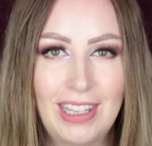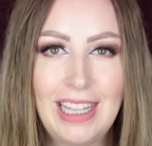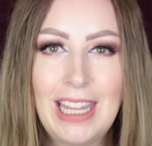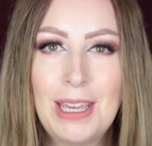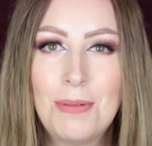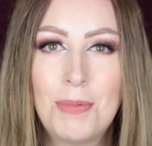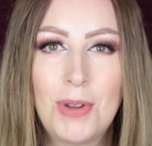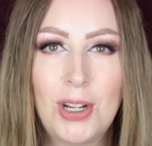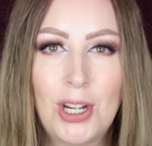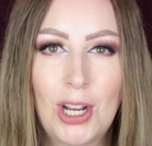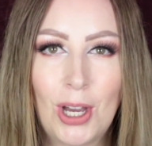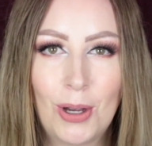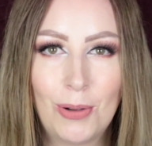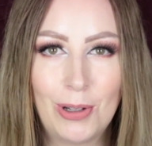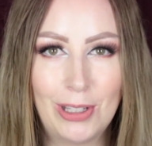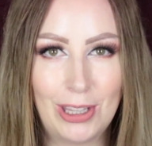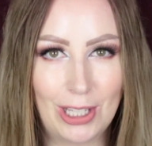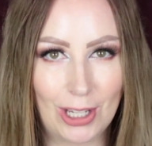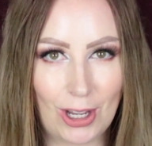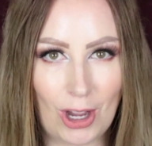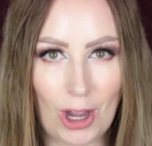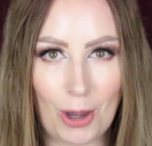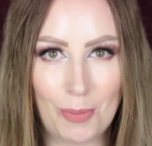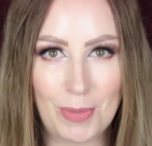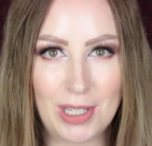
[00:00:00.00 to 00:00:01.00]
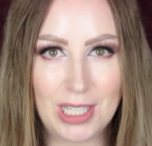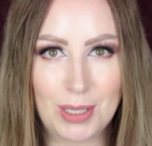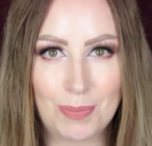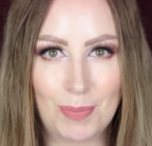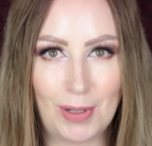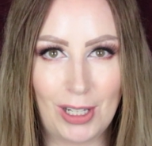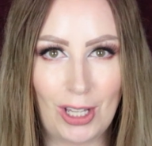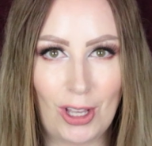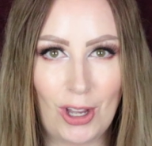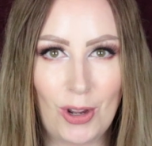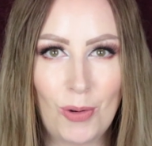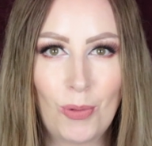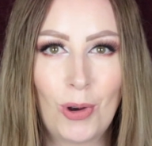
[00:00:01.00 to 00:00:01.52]
let me know in the comments
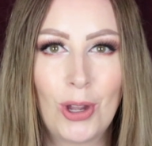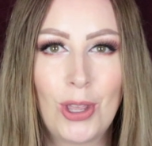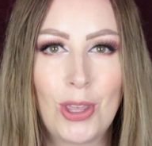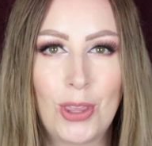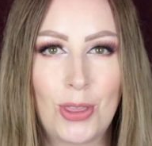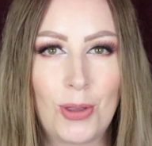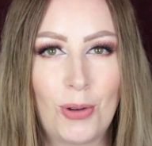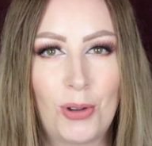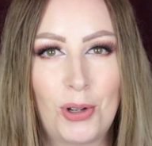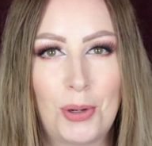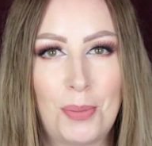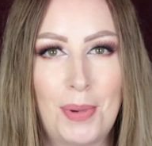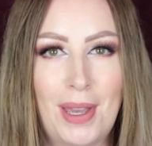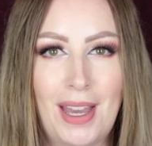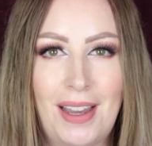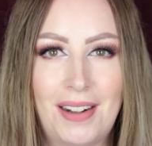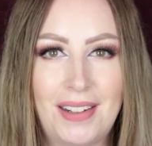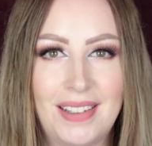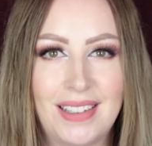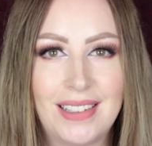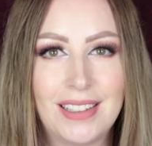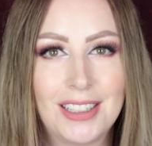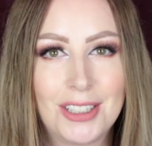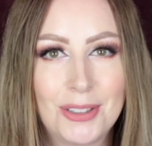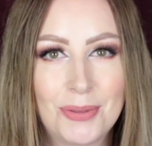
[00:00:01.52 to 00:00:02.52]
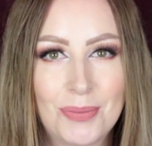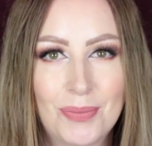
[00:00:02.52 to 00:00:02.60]
below what you thought about it.